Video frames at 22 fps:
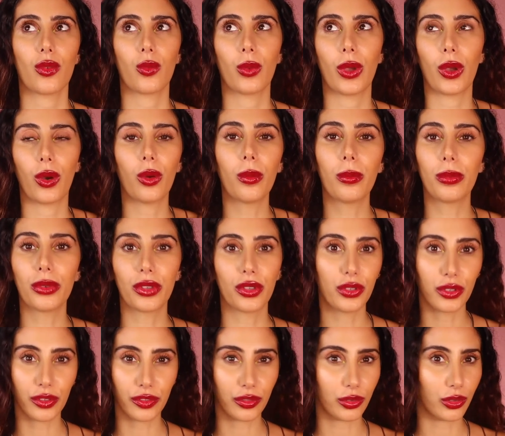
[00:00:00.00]
we're all
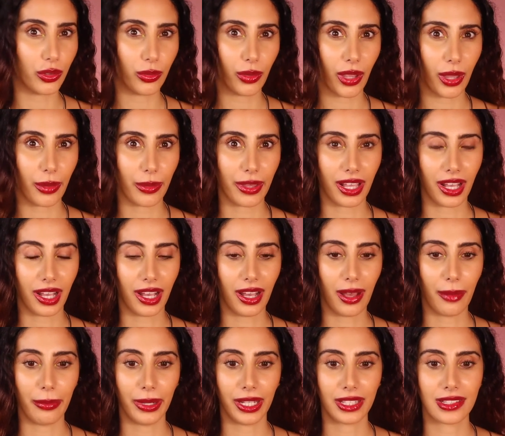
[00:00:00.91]
beautiful the way we
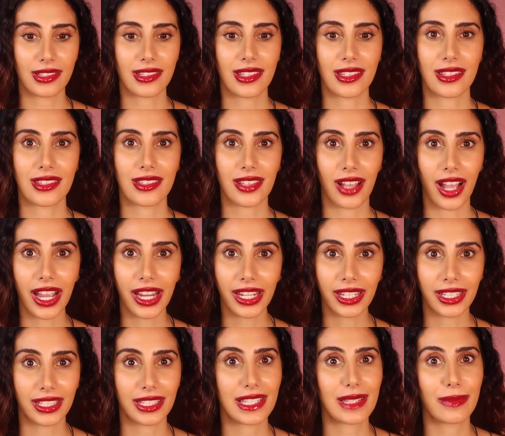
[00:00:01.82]
are, but
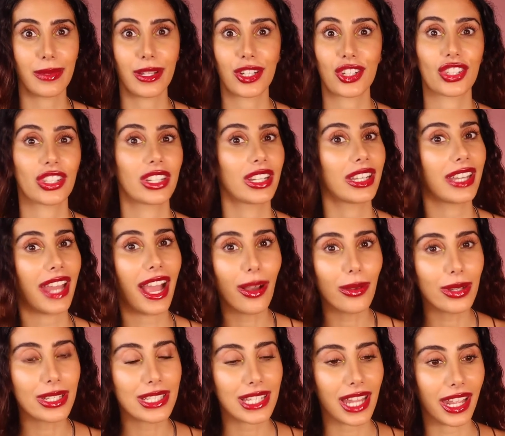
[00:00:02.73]
society, especially
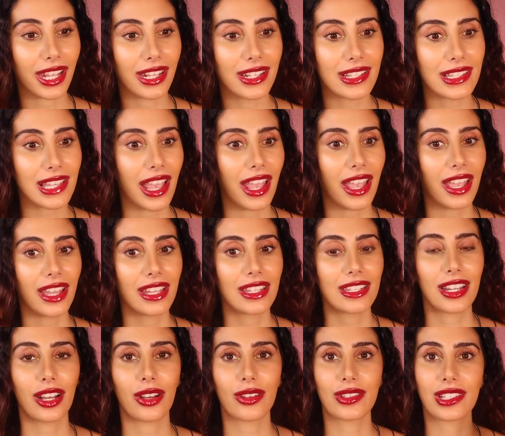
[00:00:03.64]
nowadays,
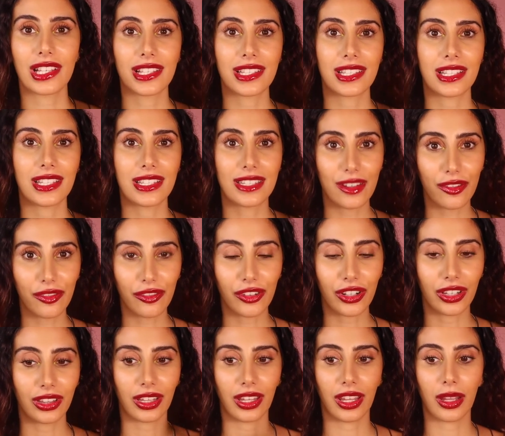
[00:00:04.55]
tells us
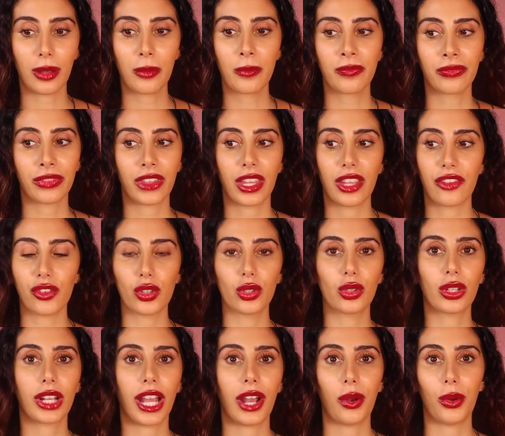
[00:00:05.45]
differently if you
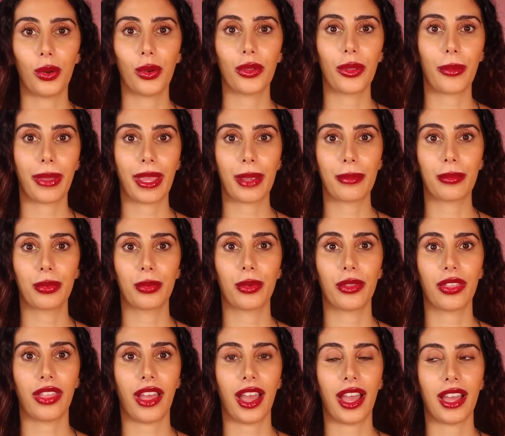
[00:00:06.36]
look at all the
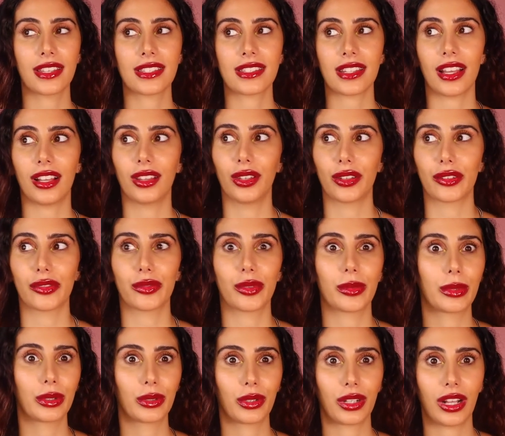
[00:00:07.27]
people that a lot of
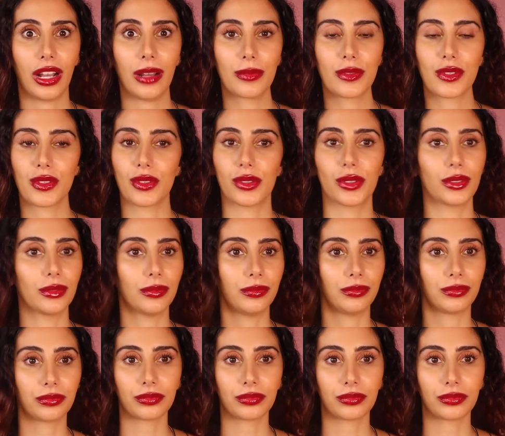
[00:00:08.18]
women look up to,